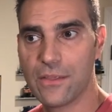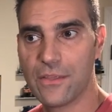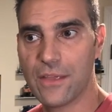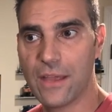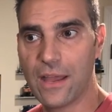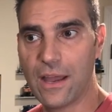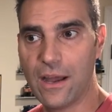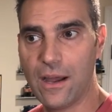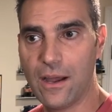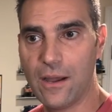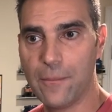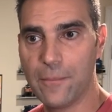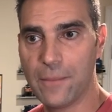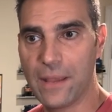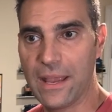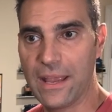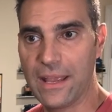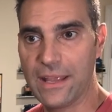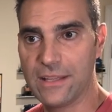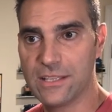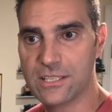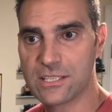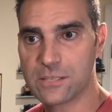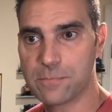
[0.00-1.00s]

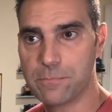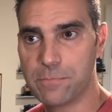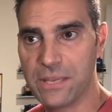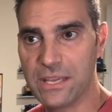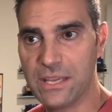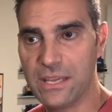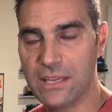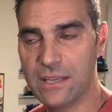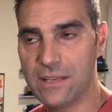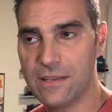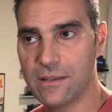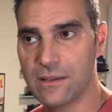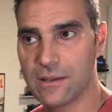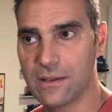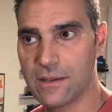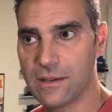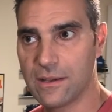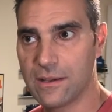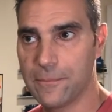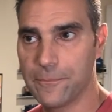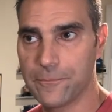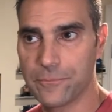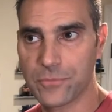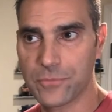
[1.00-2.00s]
and speed
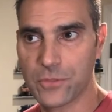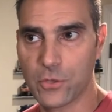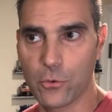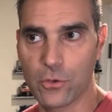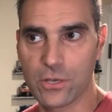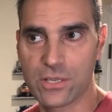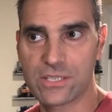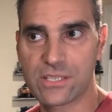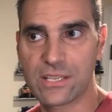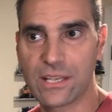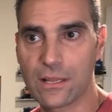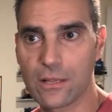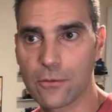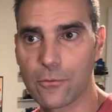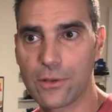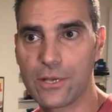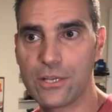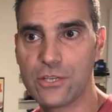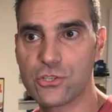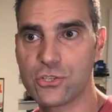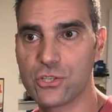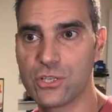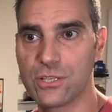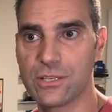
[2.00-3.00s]
or
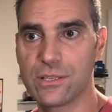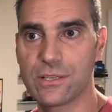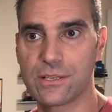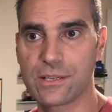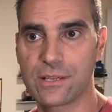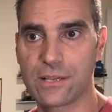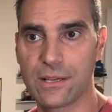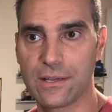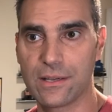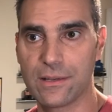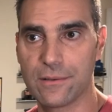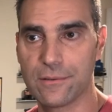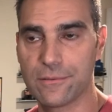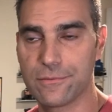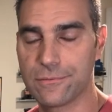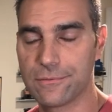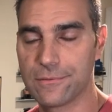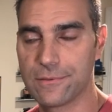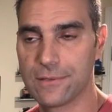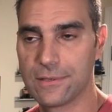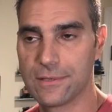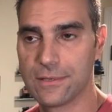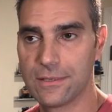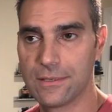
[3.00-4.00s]
acceleration kind of
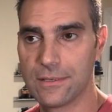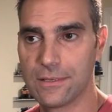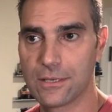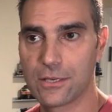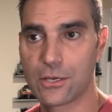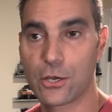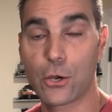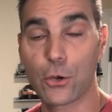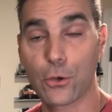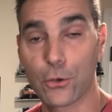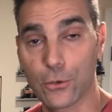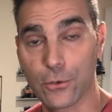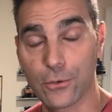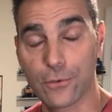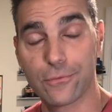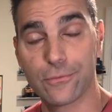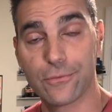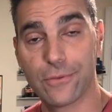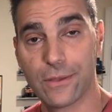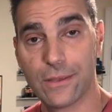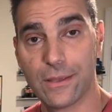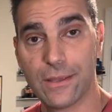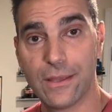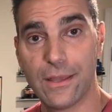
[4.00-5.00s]

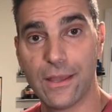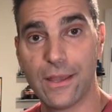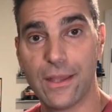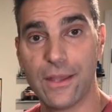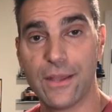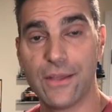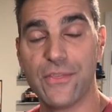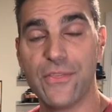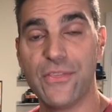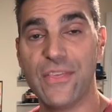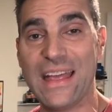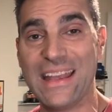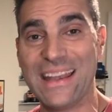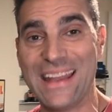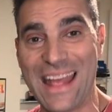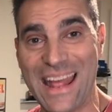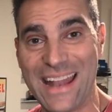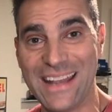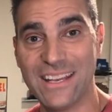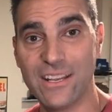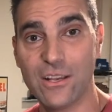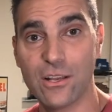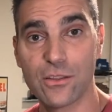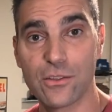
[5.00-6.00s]
curve than
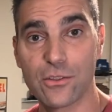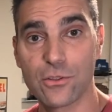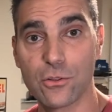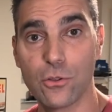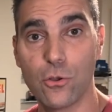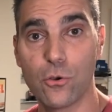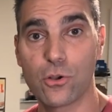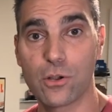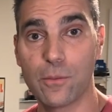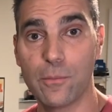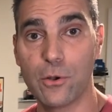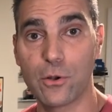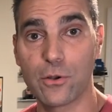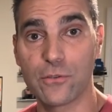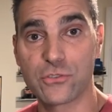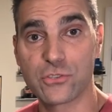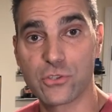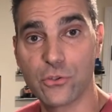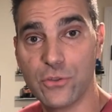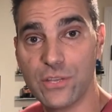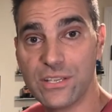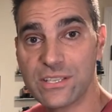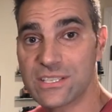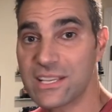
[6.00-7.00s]
any other locomotive.
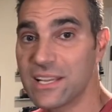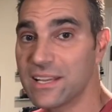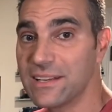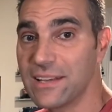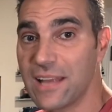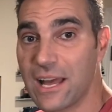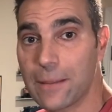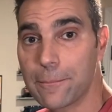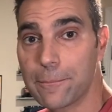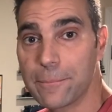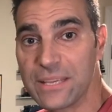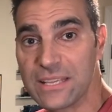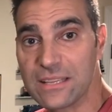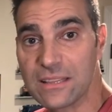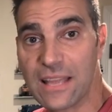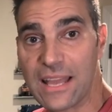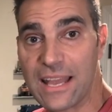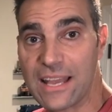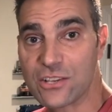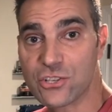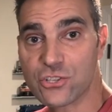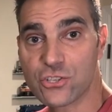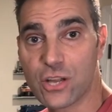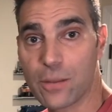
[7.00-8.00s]
So this cannot be
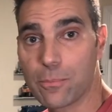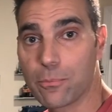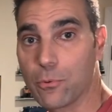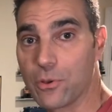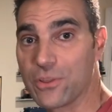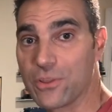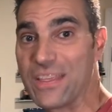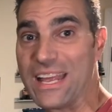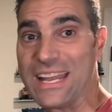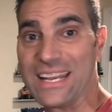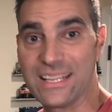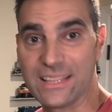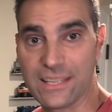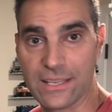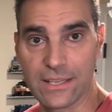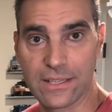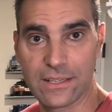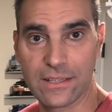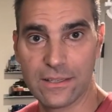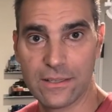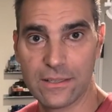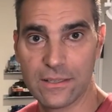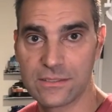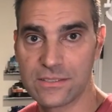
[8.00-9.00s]
lashed up with anything,
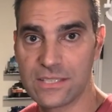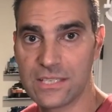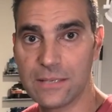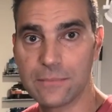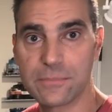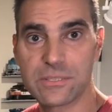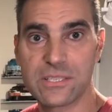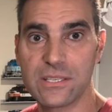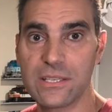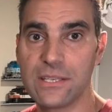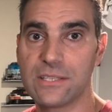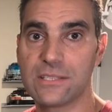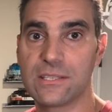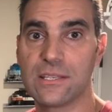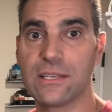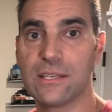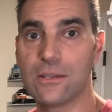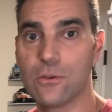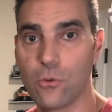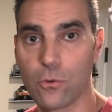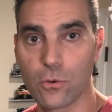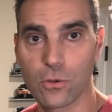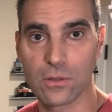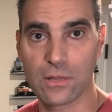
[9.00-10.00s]

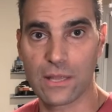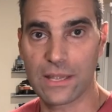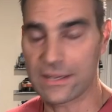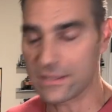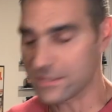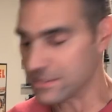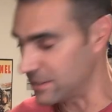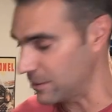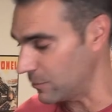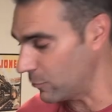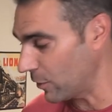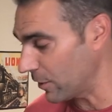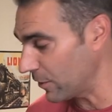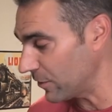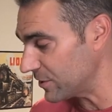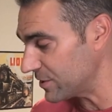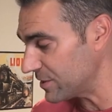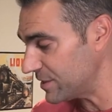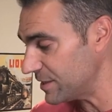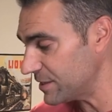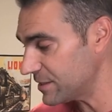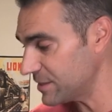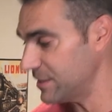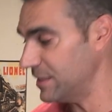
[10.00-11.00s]
TMCC or legacy, whereas
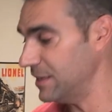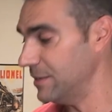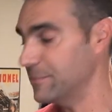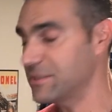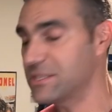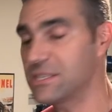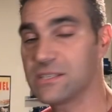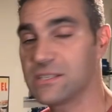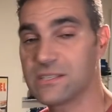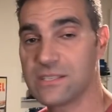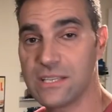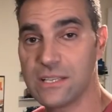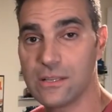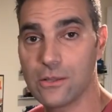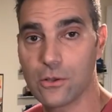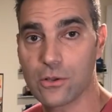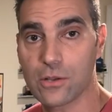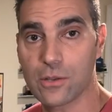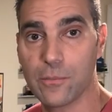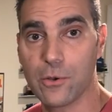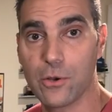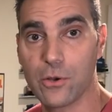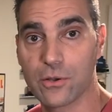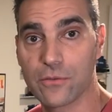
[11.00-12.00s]
this TMCC
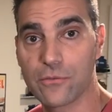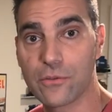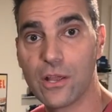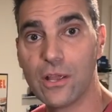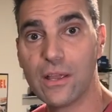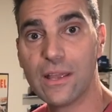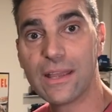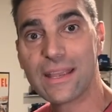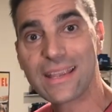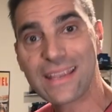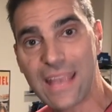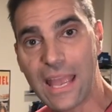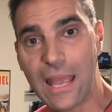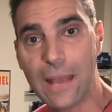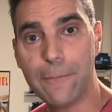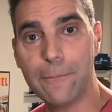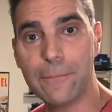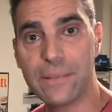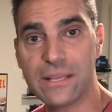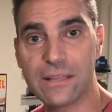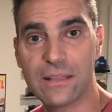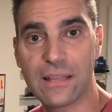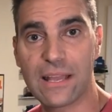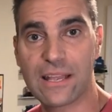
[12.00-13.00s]
locomotive can
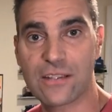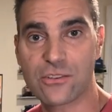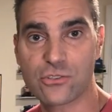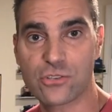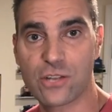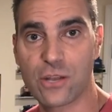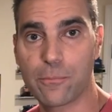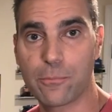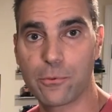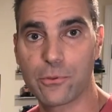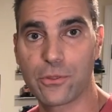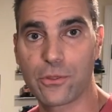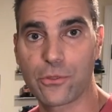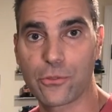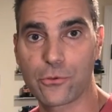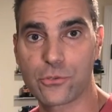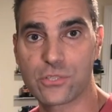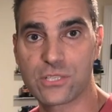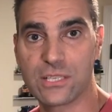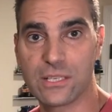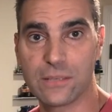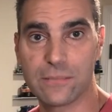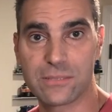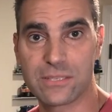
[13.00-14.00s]
be lashed up with other
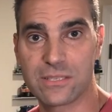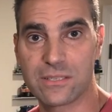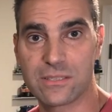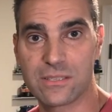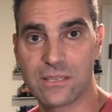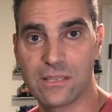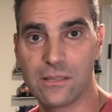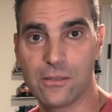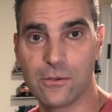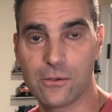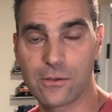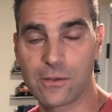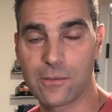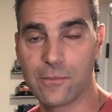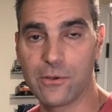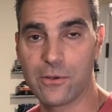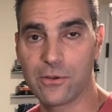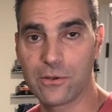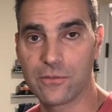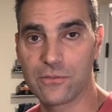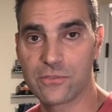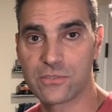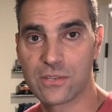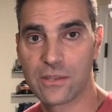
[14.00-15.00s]
TMCC
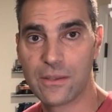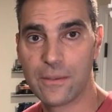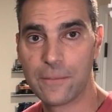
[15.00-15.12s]
locomotives.